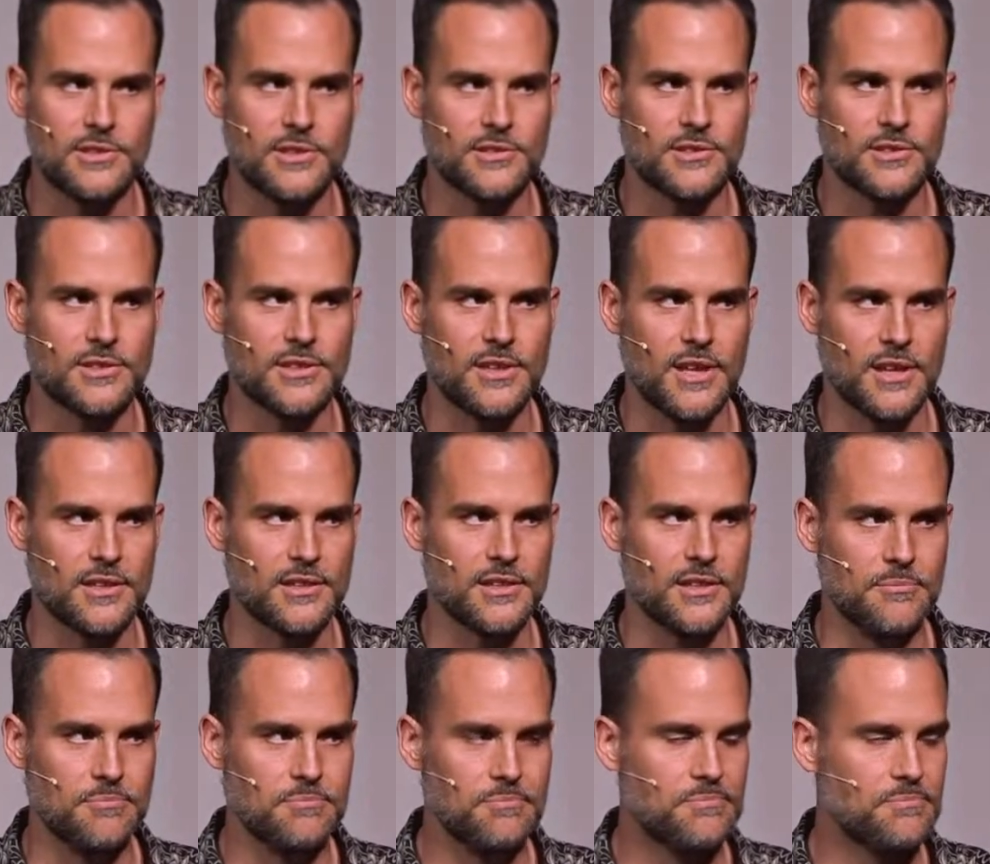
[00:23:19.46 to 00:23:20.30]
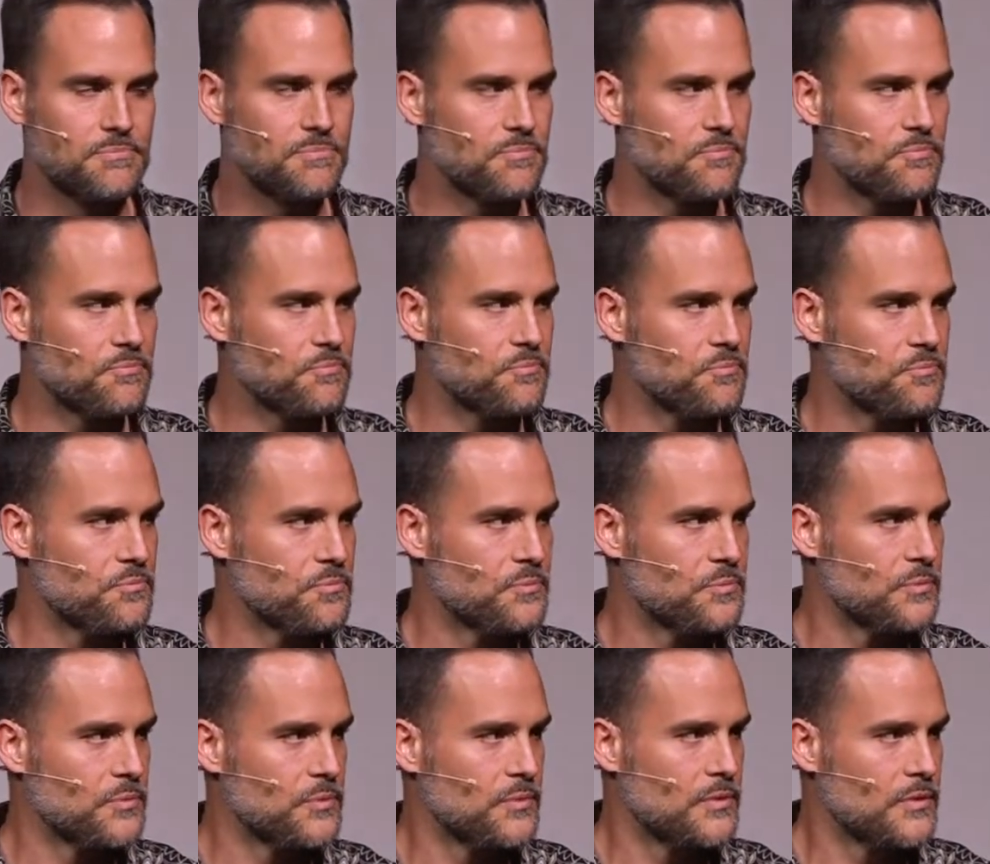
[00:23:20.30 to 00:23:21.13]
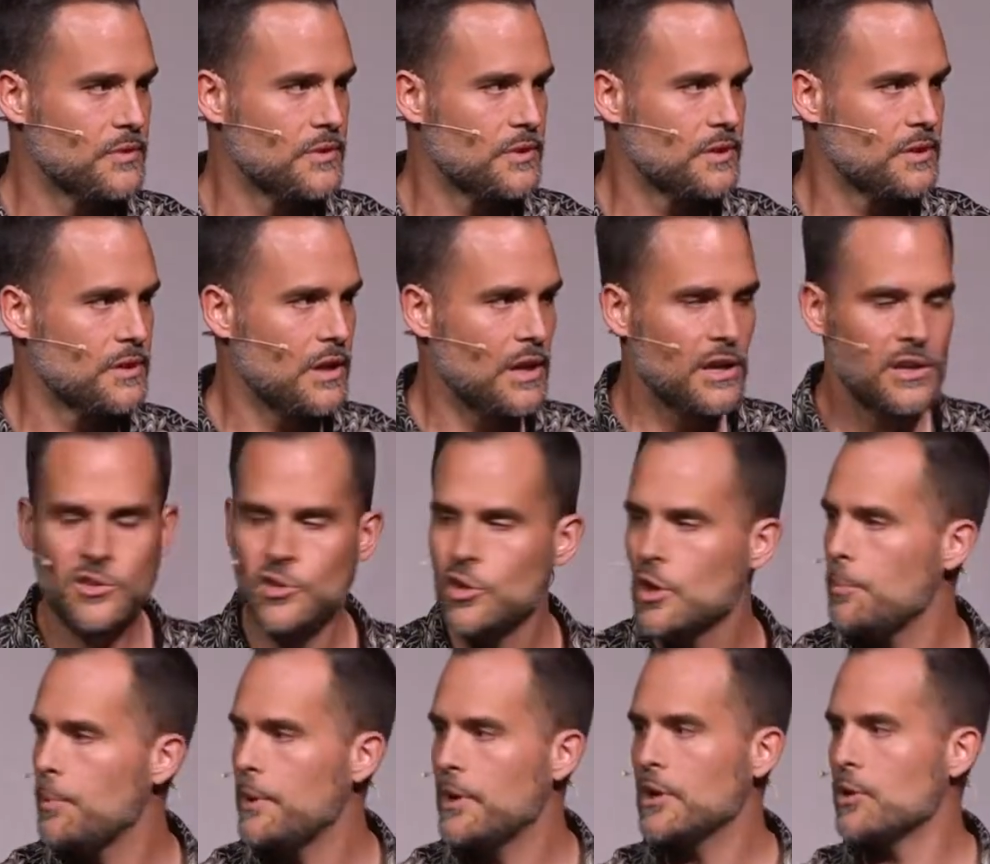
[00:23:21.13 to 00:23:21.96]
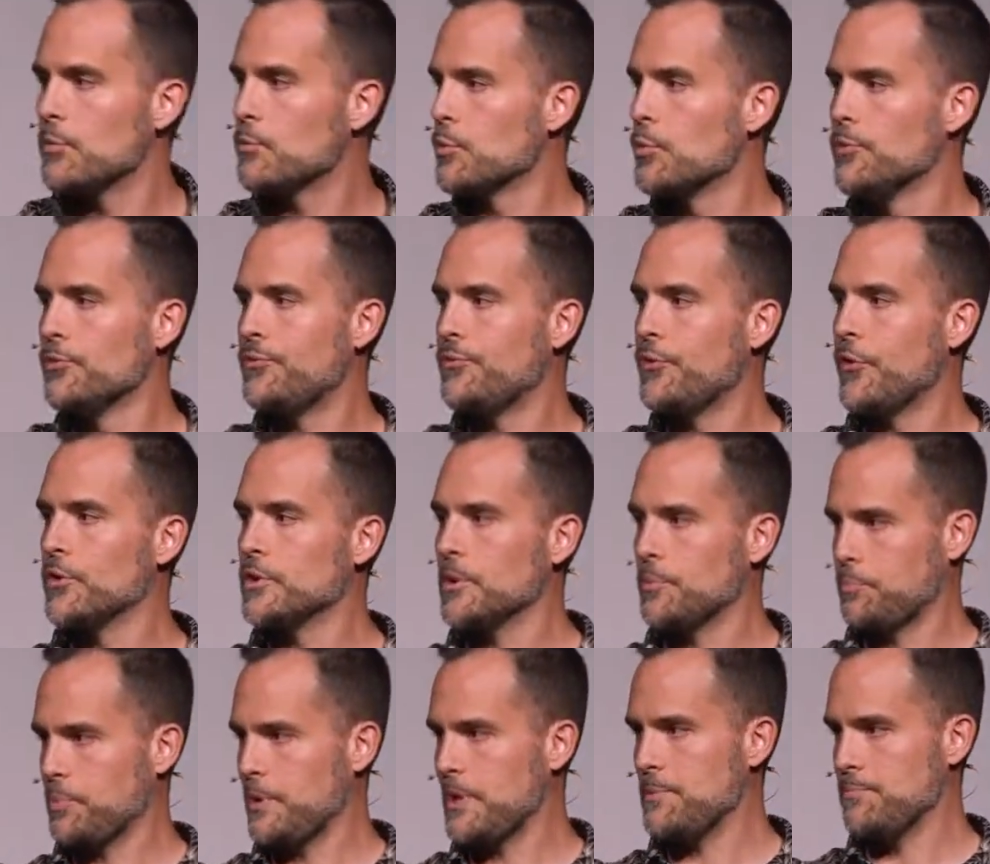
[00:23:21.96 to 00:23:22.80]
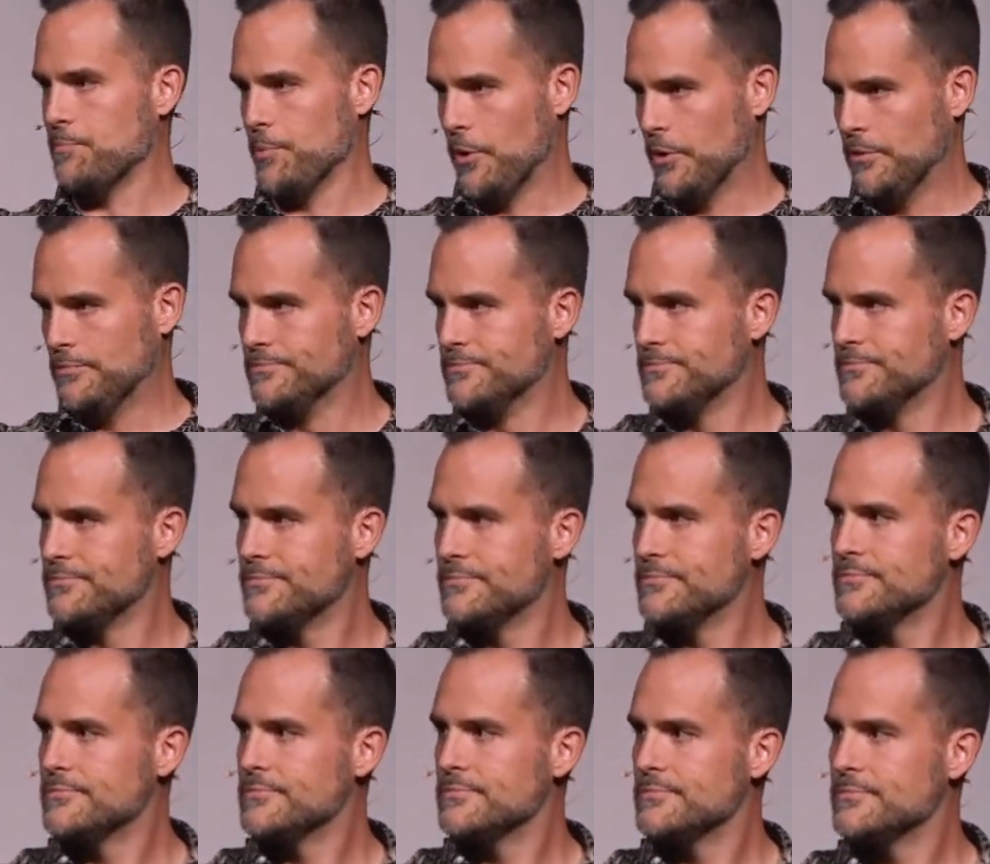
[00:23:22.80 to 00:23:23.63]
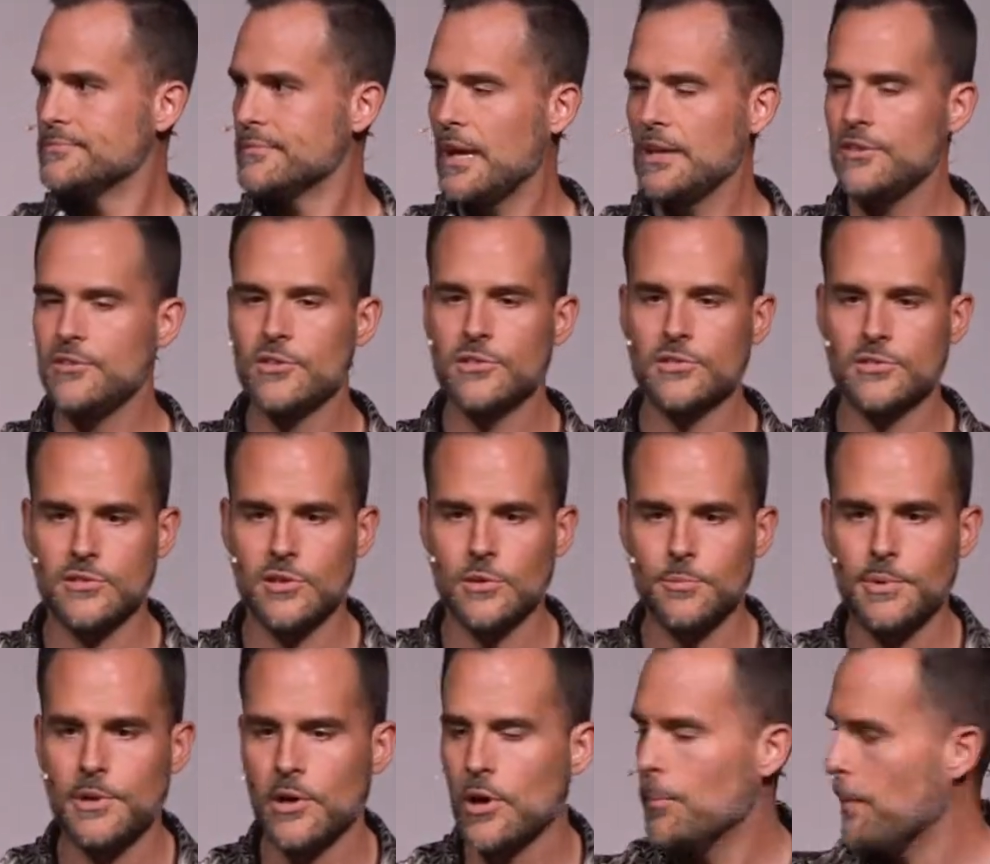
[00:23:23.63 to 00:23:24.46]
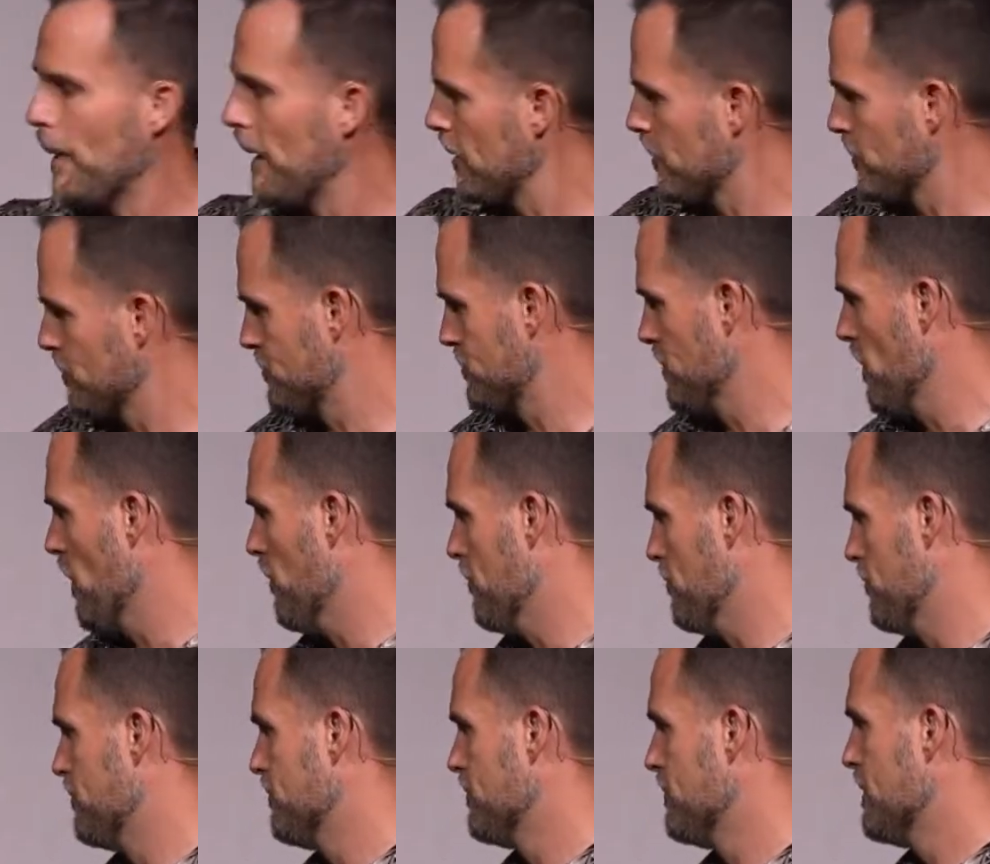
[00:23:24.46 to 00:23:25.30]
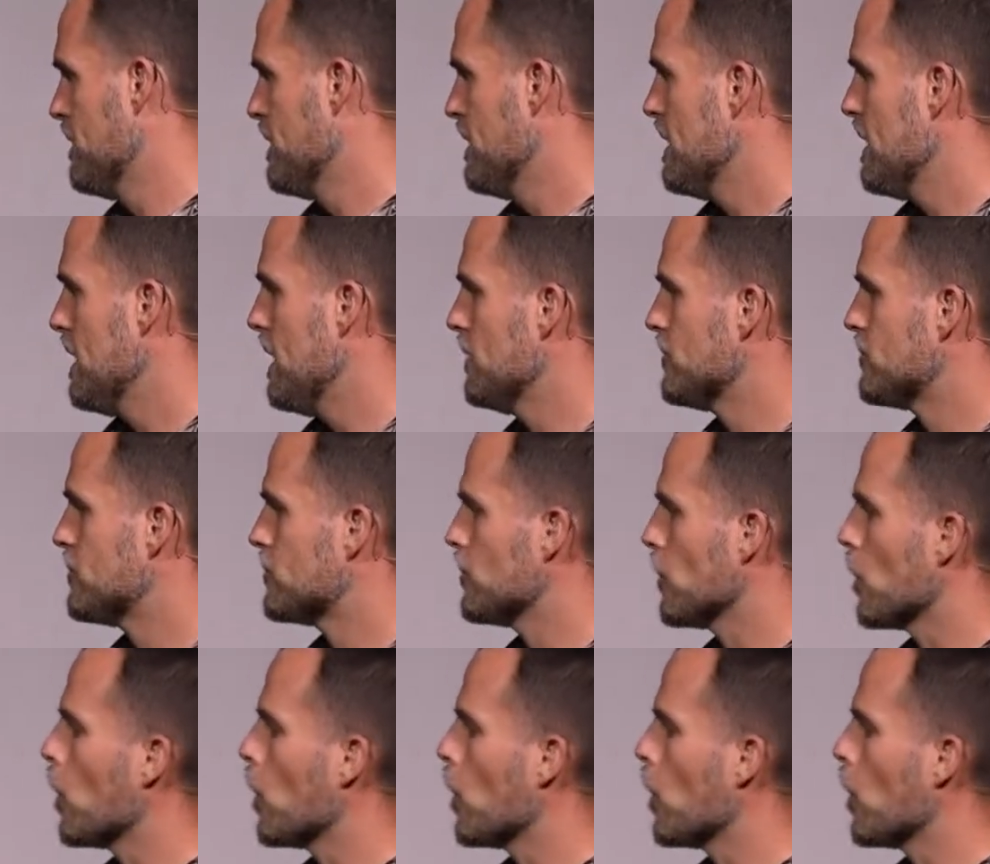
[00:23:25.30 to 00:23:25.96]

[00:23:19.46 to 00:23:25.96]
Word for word: disconnected. You can be in a room full of people, and you can still be all by yourself. It's the